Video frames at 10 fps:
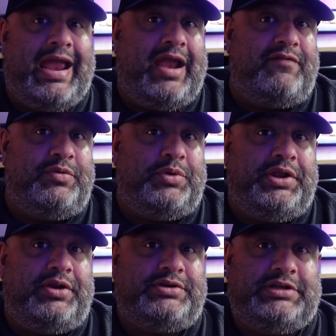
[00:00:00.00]

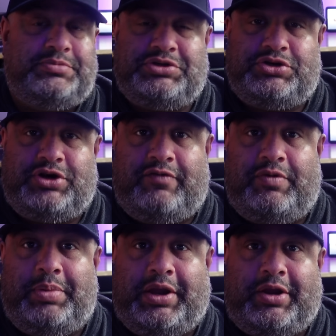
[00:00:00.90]
Everyone here seems to drive
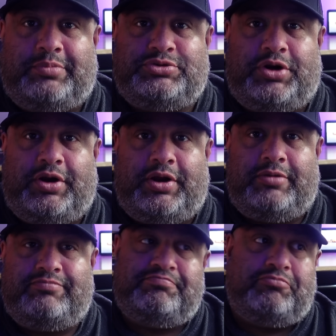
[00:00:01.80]
a pickup
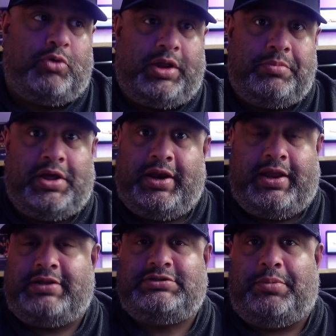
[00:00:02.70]
truck. While I'm not
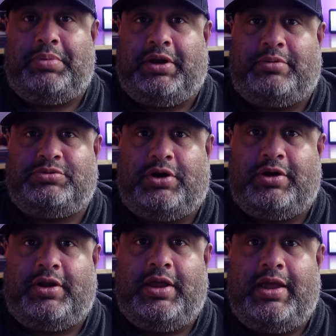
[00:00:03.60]
against a pickup
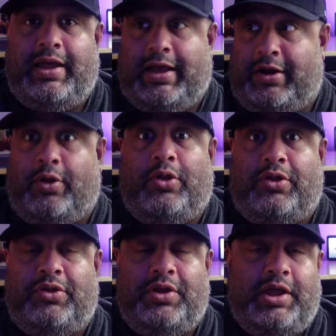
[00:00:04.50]
truck at
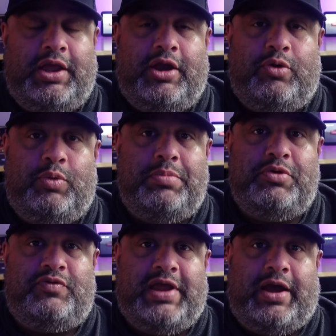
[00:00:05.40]
all, we
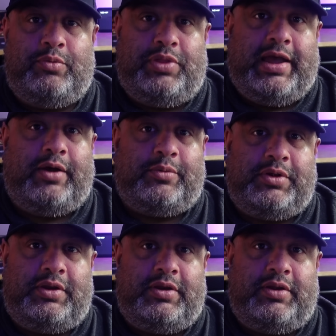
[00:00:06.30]
moved down without
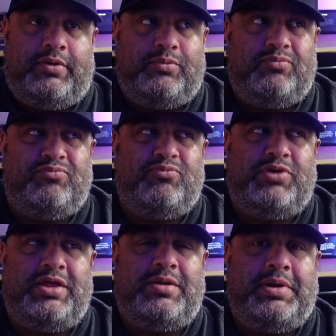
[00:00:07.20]
one.
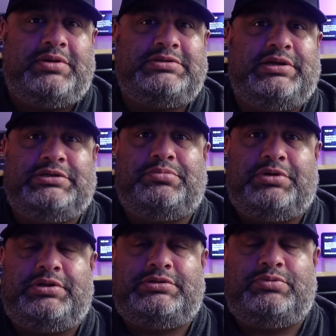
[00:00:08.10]
Within about 6
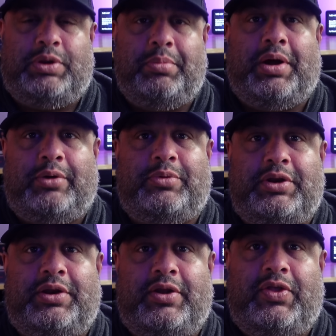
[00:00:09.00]
months, we bought
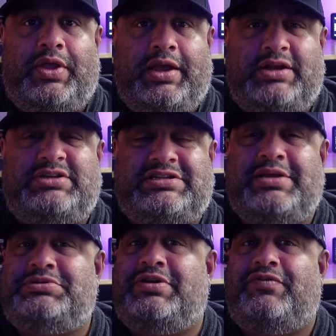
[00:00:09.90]
one. It just
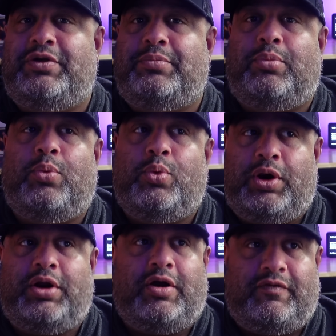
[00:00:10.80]
seems to feel
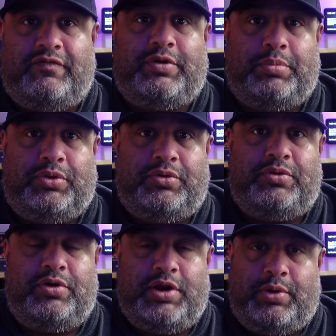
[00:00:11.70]
more
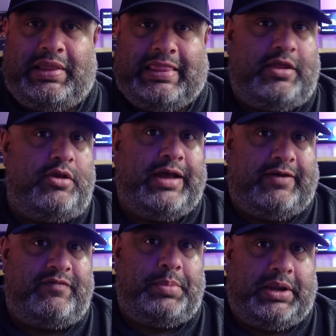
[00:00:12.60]
comfortable knowing that you
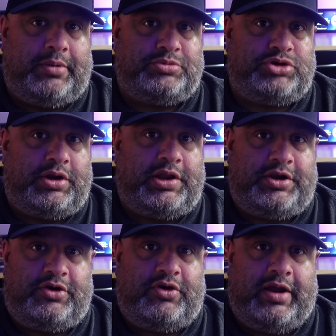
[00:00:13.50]
have a pickup truck
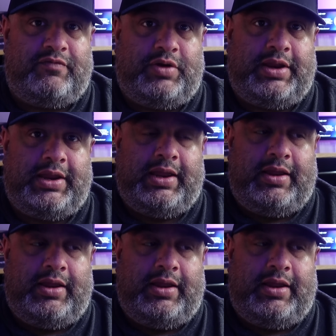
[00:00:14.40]
in your driveway.